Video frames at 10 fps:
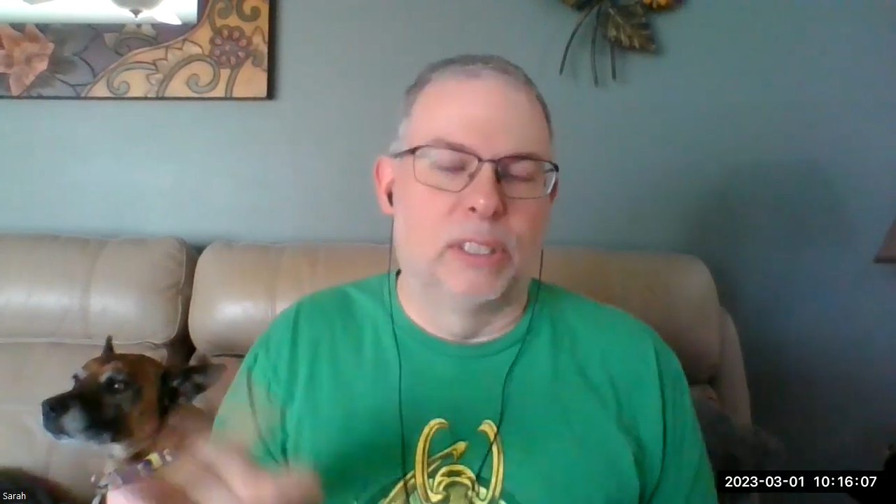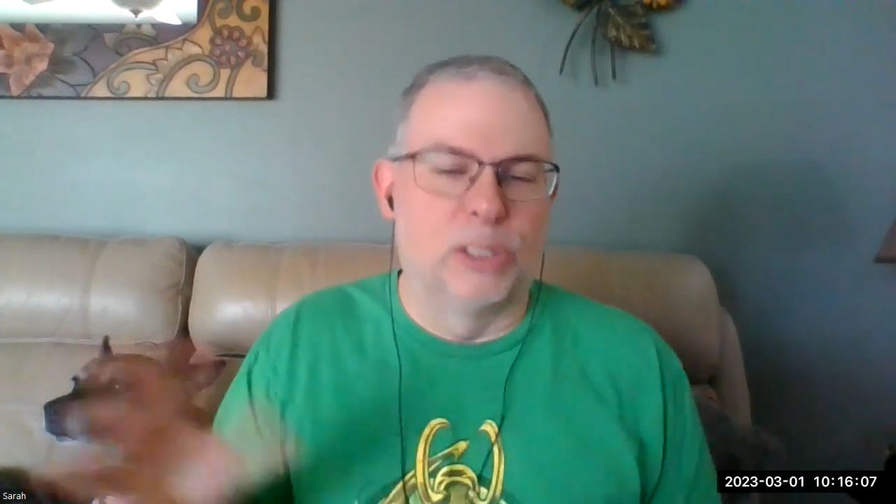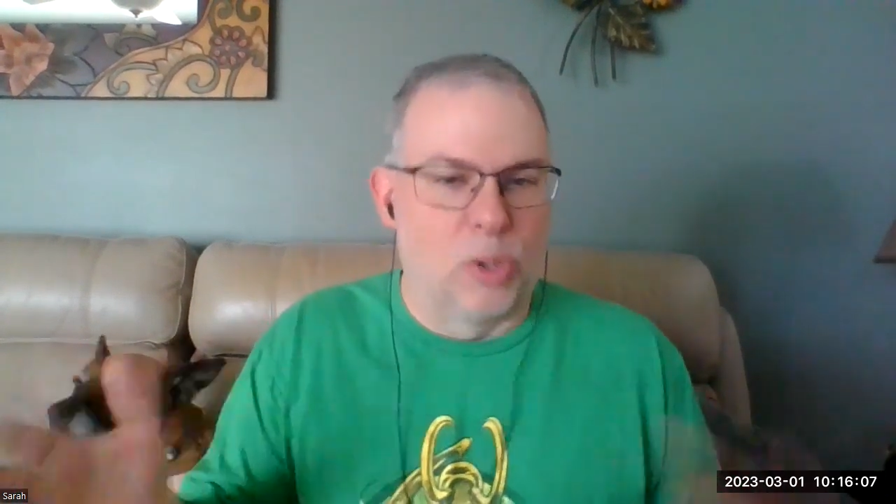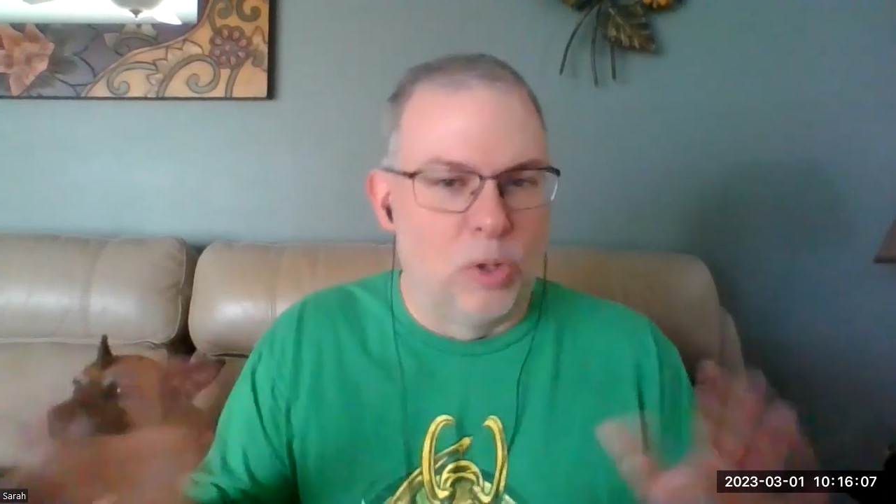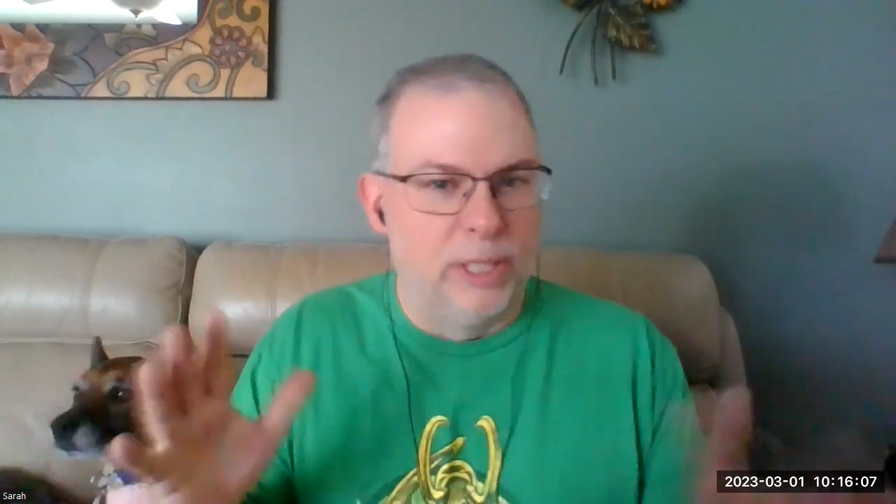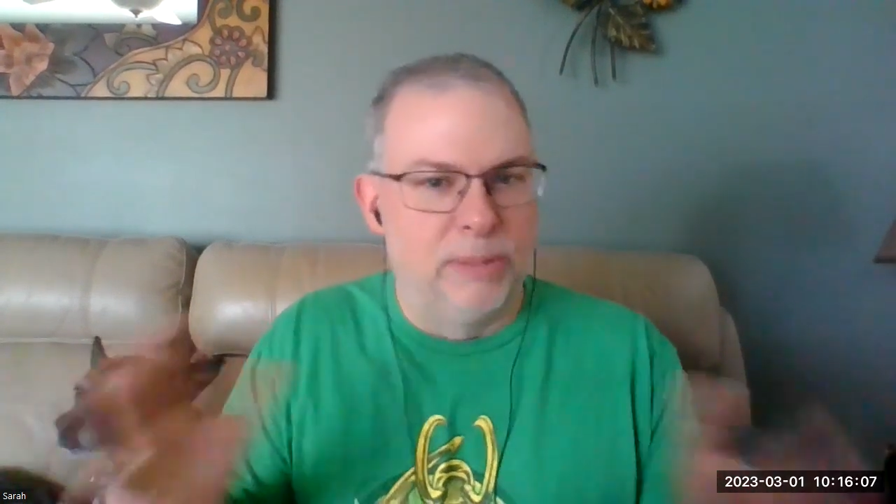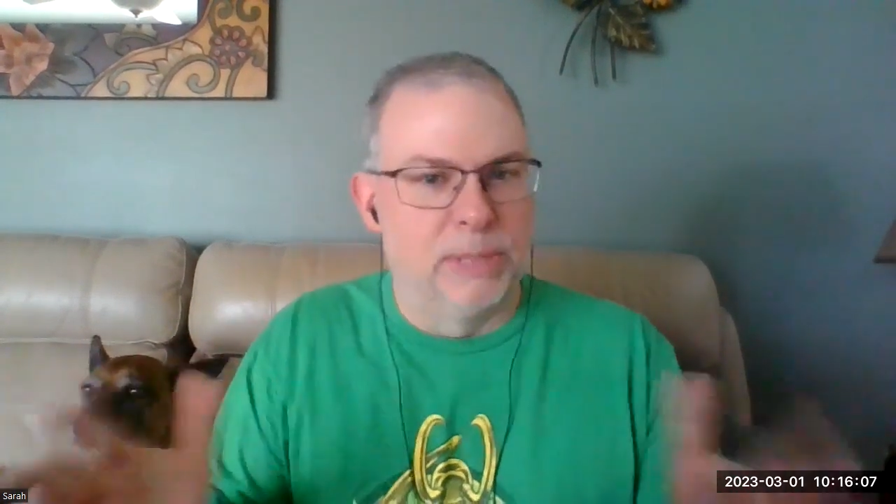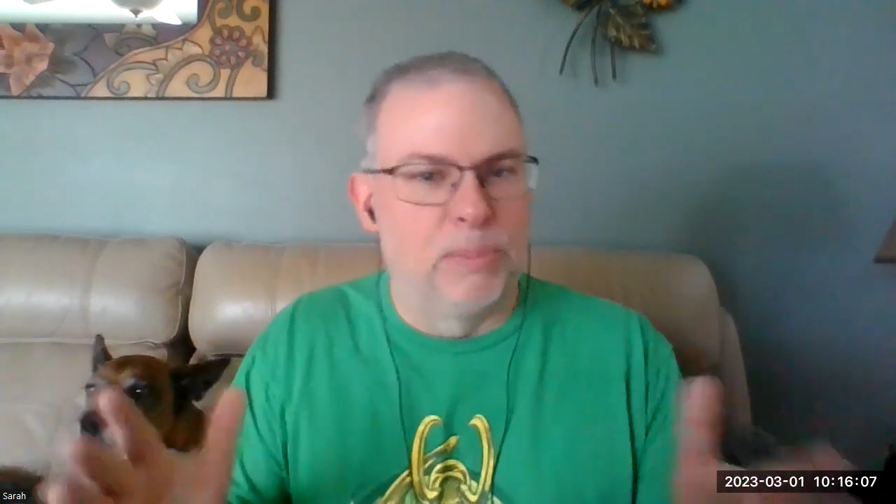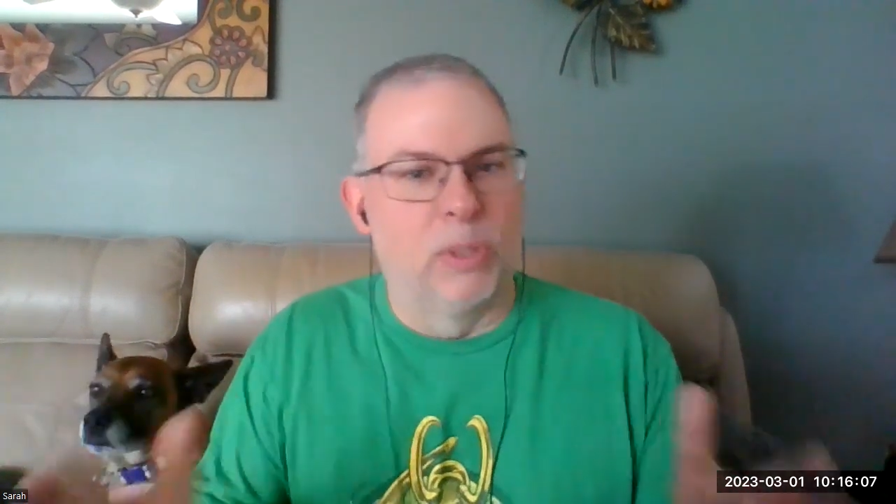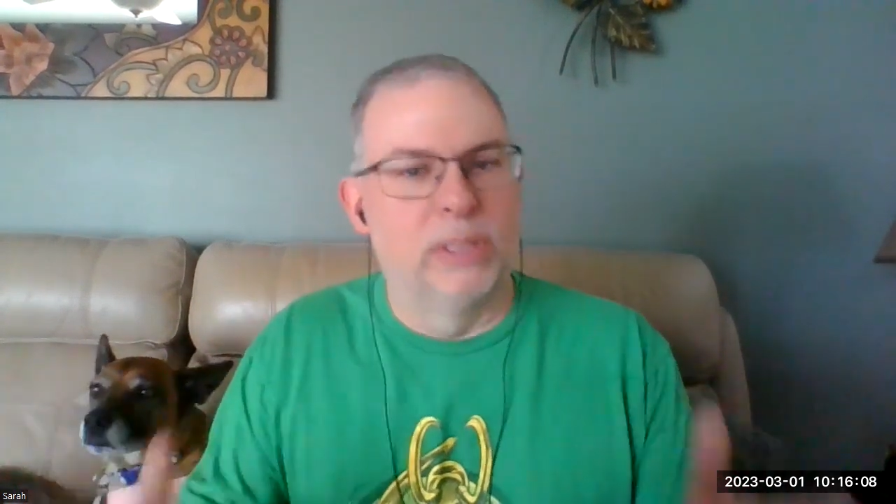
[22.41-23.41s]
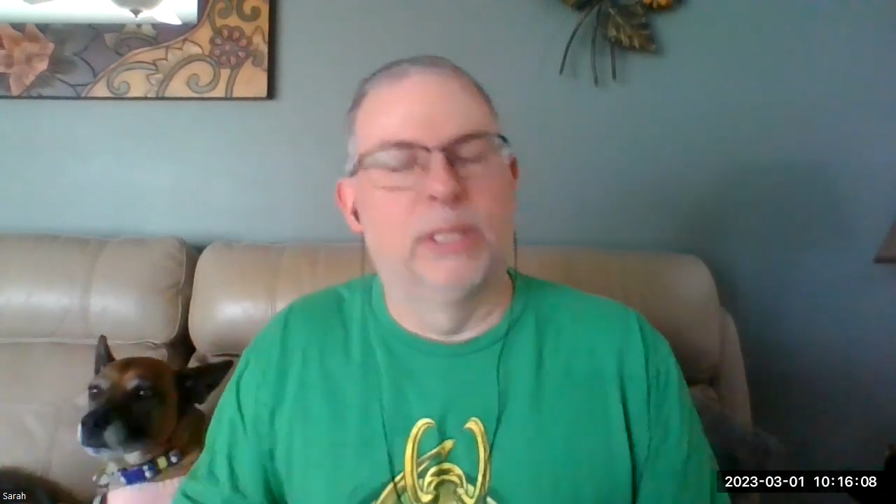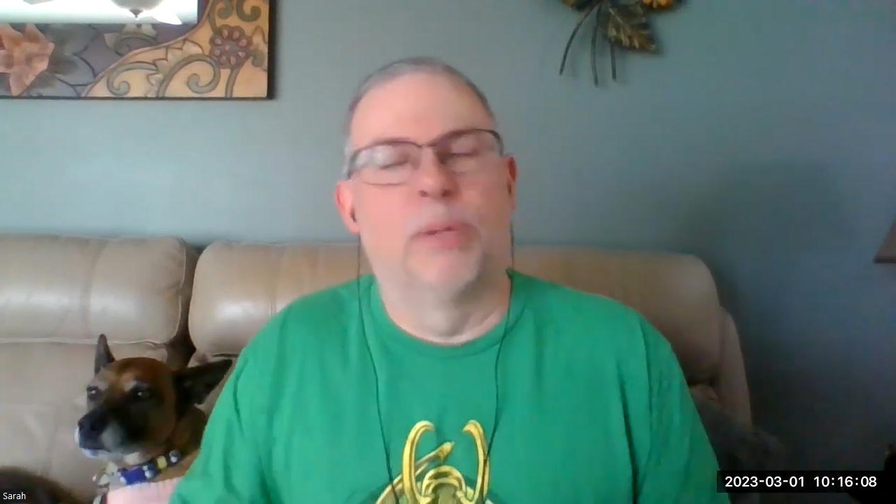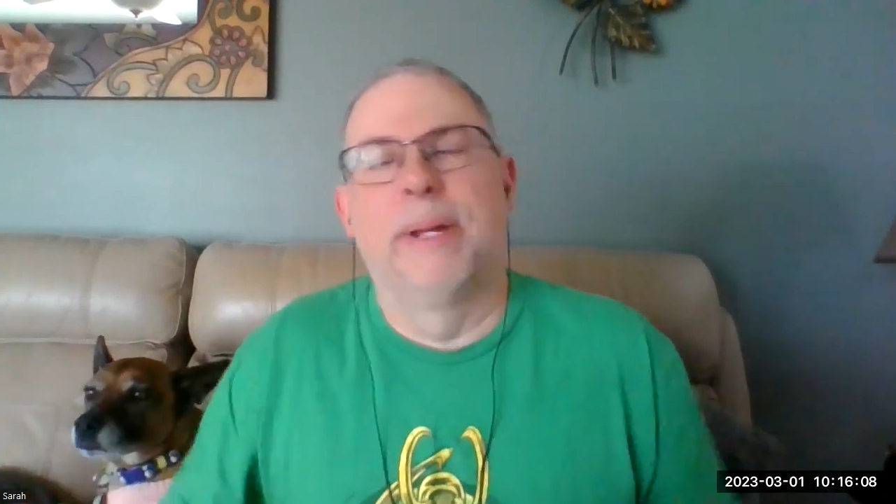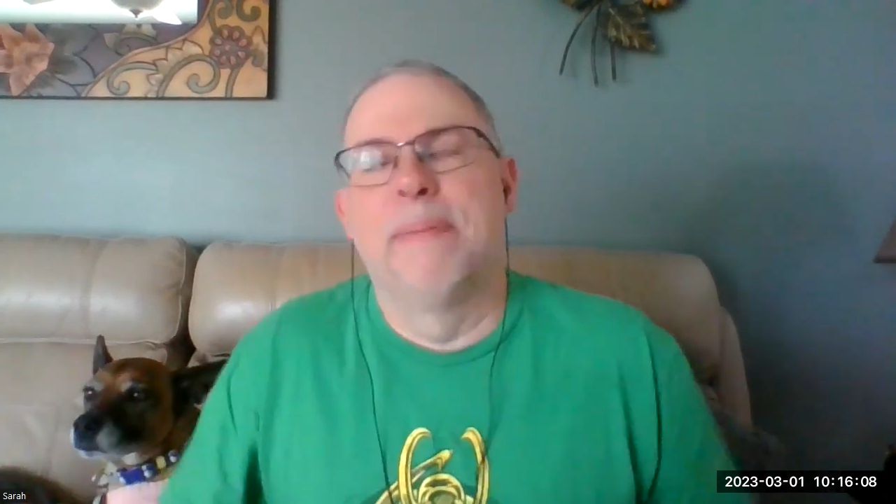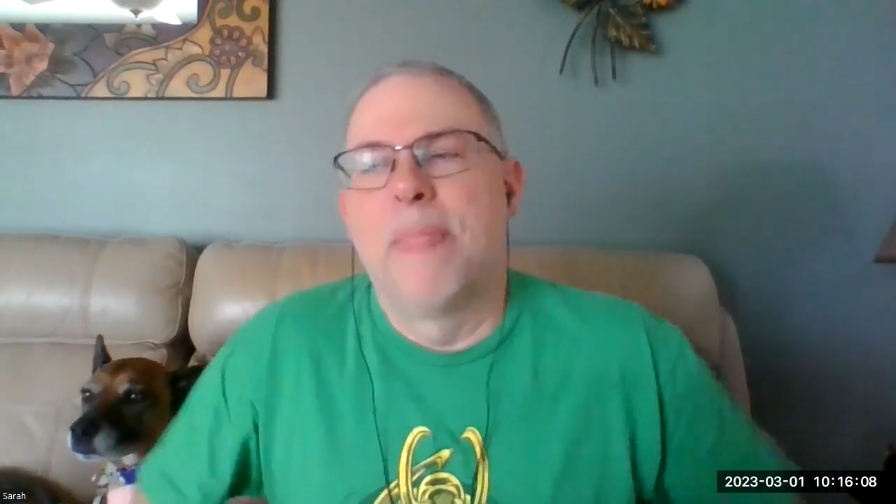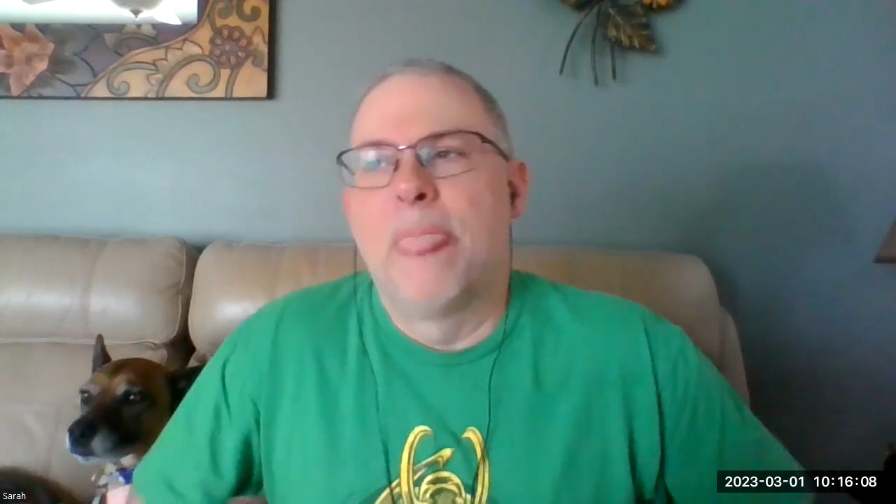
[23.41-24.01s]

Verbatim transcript: controlling sports in a way